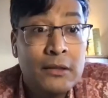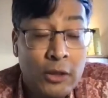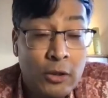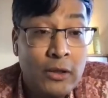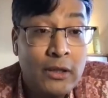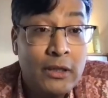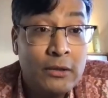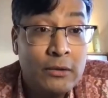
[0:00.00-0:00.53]

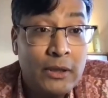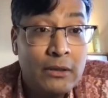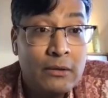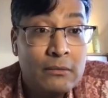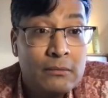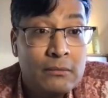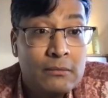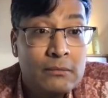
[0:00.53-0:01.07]
You're going to do it
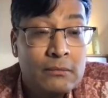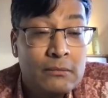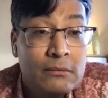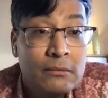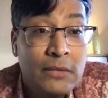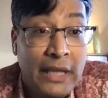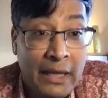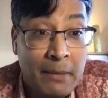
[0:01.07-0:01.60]

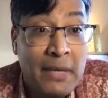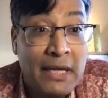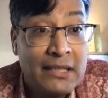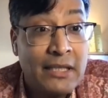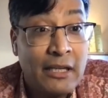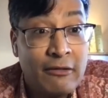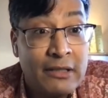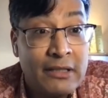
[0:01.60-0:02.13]
like
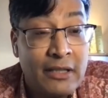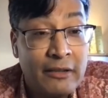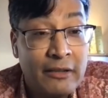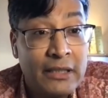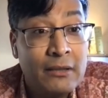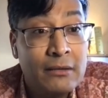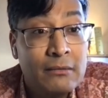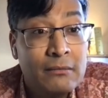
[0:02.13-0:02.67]
my
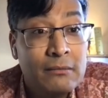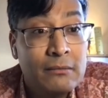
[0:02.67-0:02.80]
secretary.